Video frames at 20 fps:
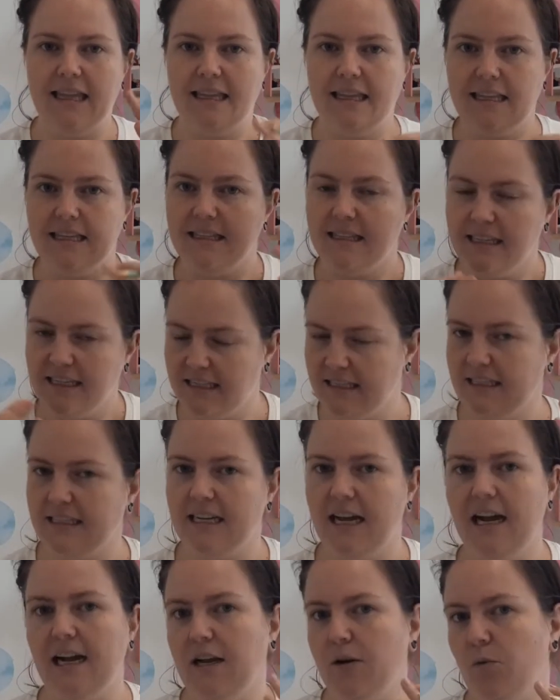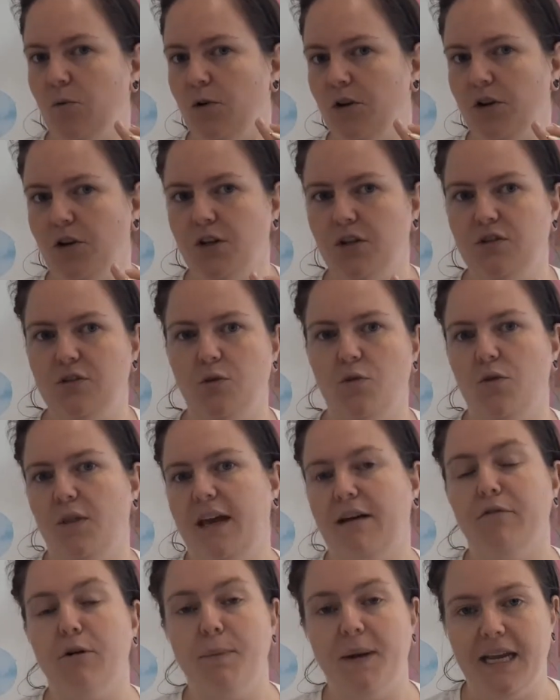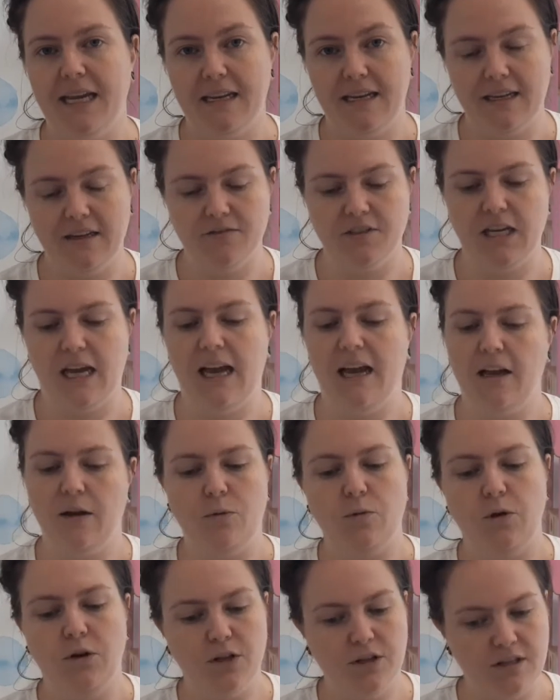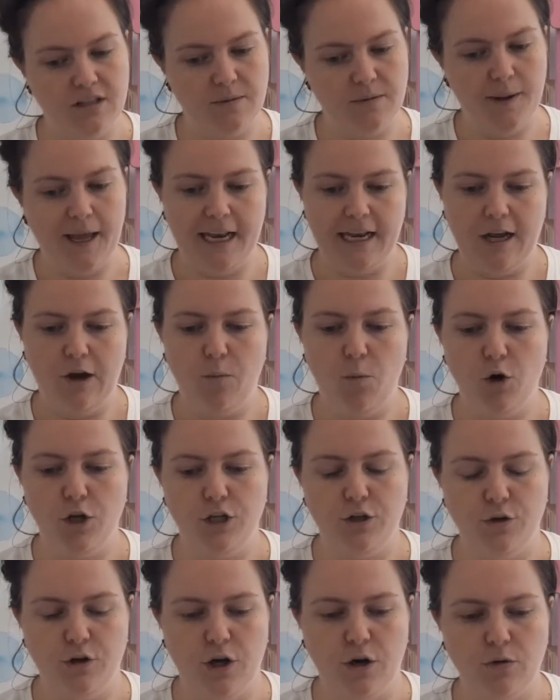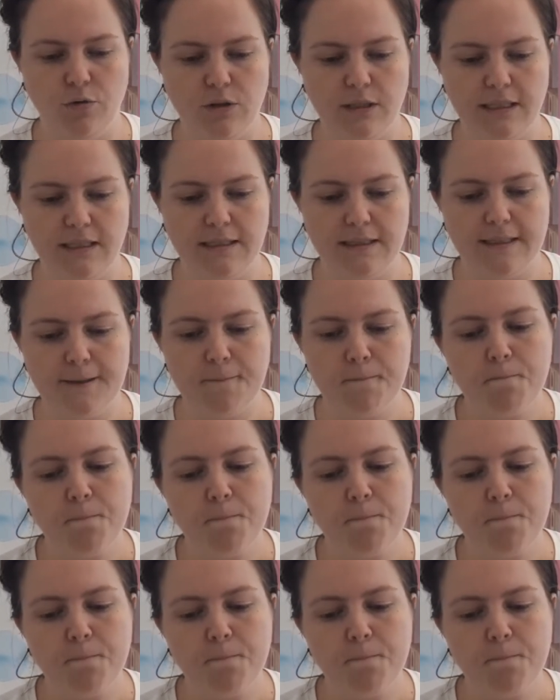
listening to target words or that repeating of target words, depending on what your goal is.